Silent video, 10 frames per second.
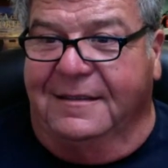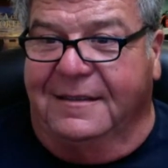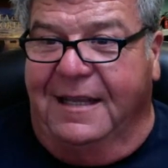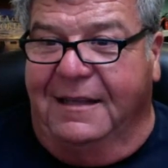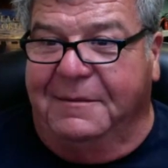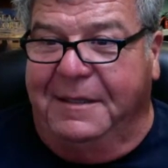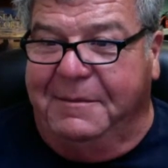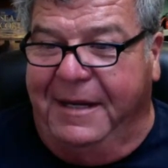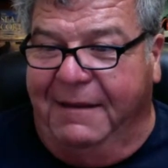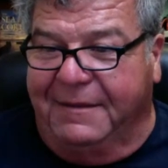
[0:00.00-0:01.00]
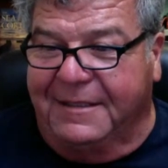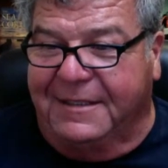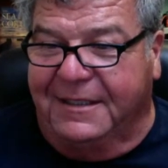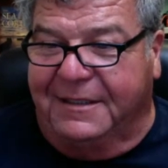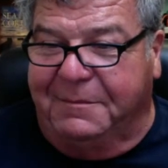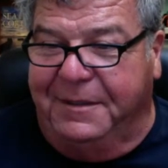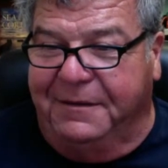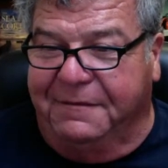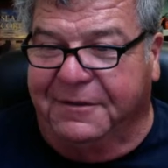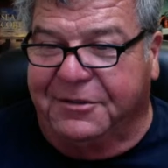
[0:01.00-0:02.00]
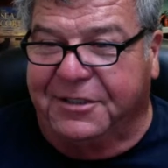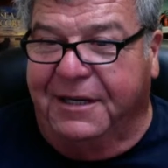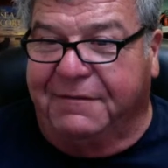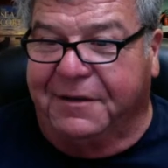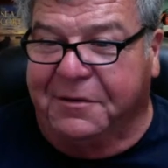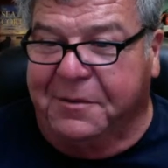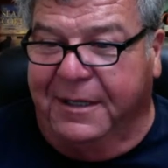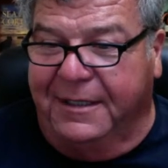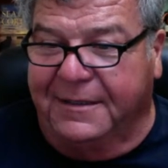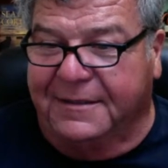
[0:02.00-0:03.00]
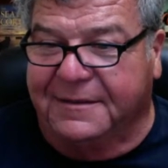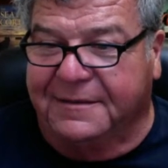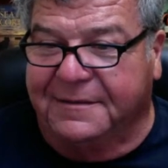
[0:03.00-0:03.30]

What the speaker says: Telling him he may have to stick to pier fishing after the weddings.